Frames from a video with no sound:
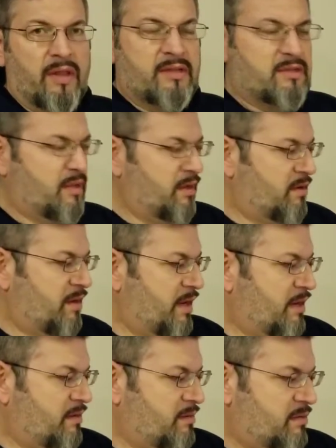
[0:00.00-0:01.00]
link to the
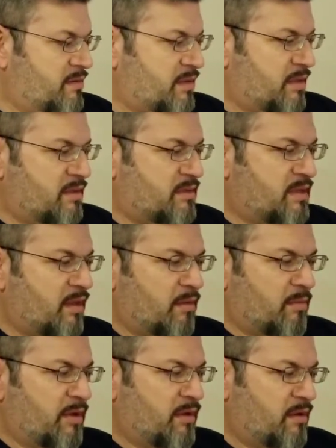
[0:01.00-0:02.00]
internet, so it's
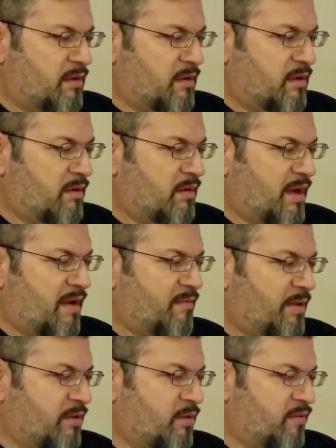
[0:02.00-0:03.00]
telling me, you know, I
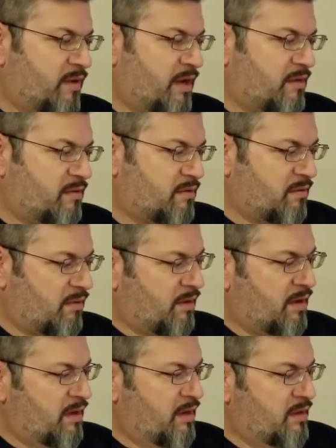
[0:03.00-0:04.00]
have my notifications
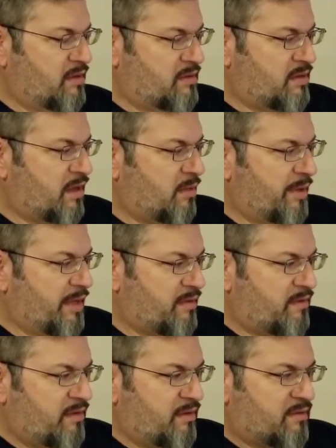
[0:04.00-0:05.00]
on. It's telling me
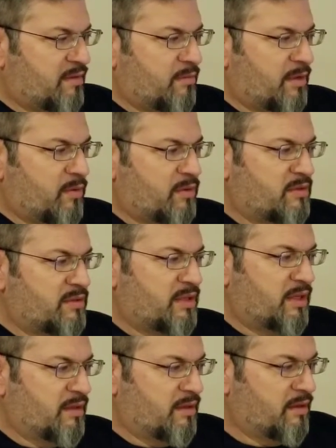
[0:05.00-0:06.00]
it sees something while
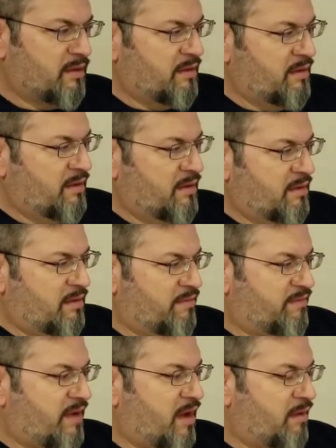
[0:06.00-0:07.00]
seeing the
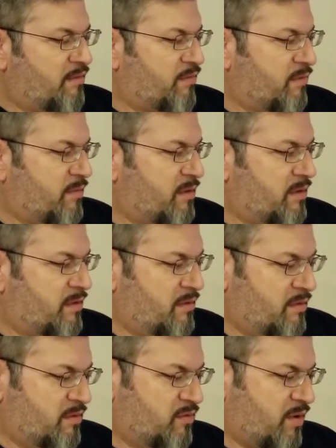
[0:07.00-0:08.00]
fog from
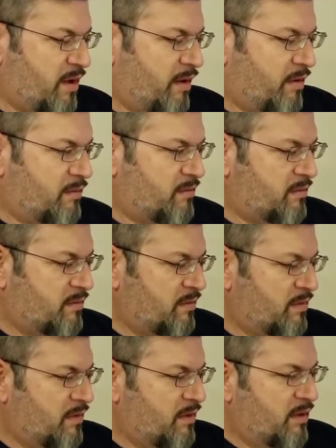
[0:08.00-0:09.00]
the dryer.
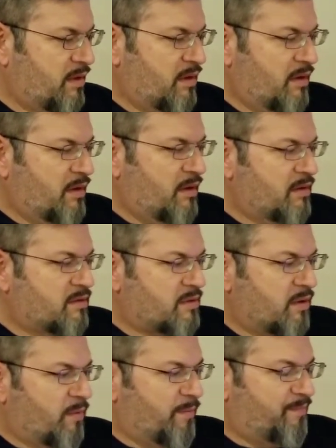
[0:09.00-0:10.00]

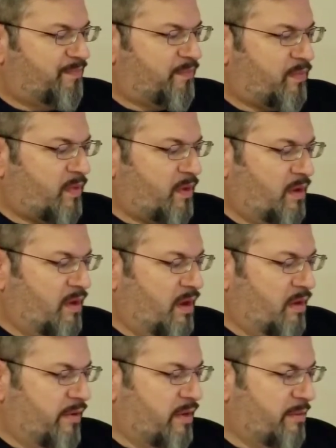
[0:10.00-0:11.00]
So
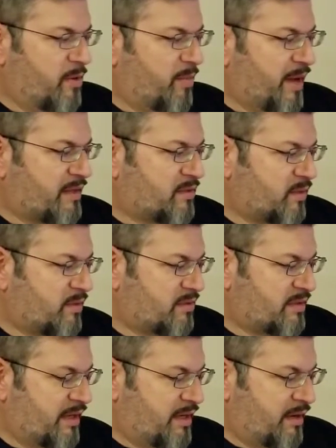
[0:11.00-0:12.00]
anyway, let me go back to what
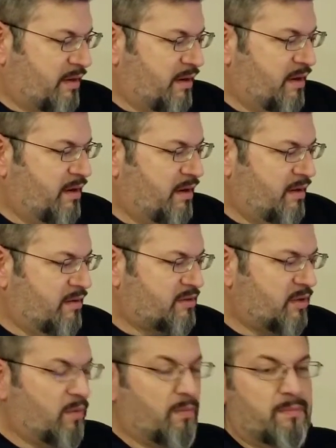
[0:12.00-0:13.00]
I was saying here.
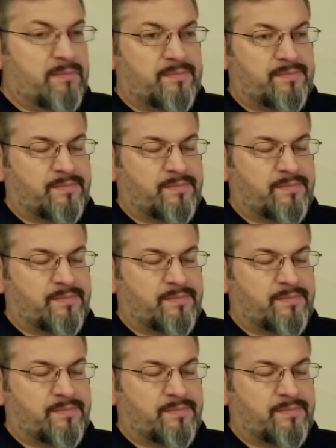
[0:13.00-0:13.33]
So